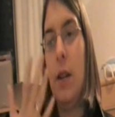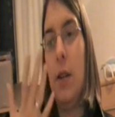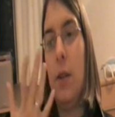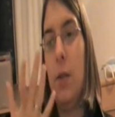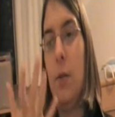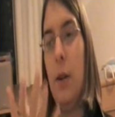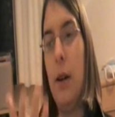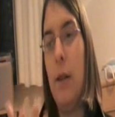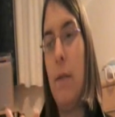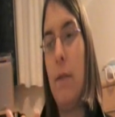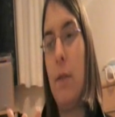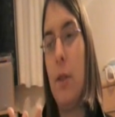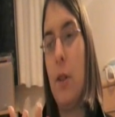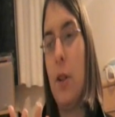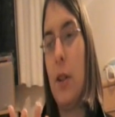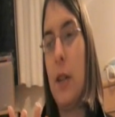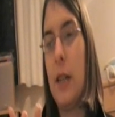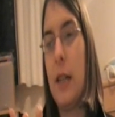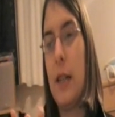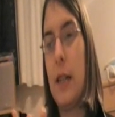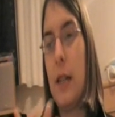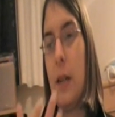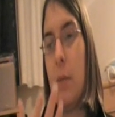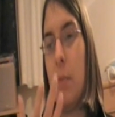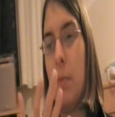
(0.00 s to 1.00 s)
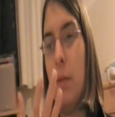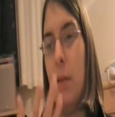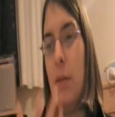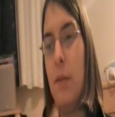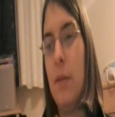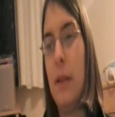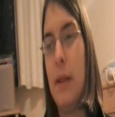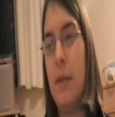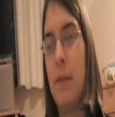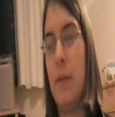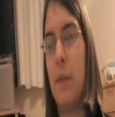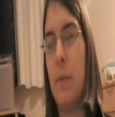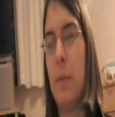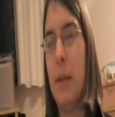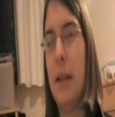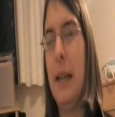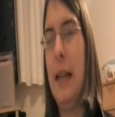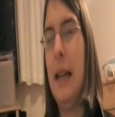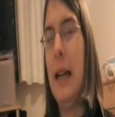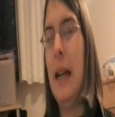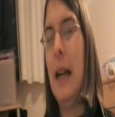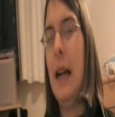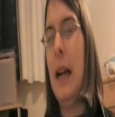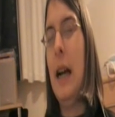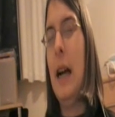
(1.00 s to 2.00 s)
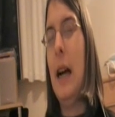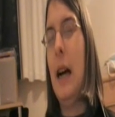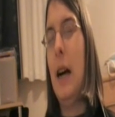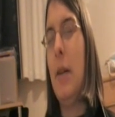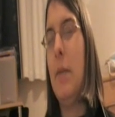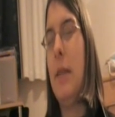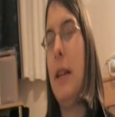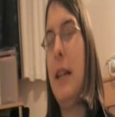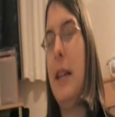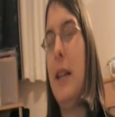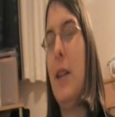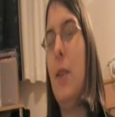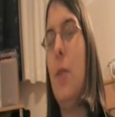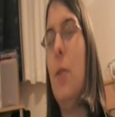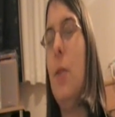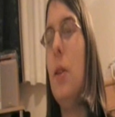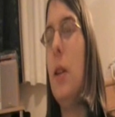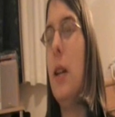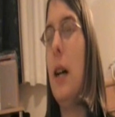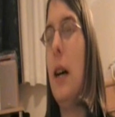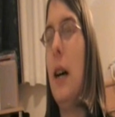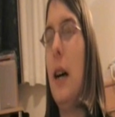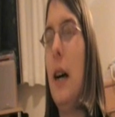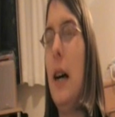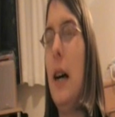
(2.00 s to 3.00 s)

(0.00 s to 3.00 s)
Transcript: You have lost a profit for me. I mean, all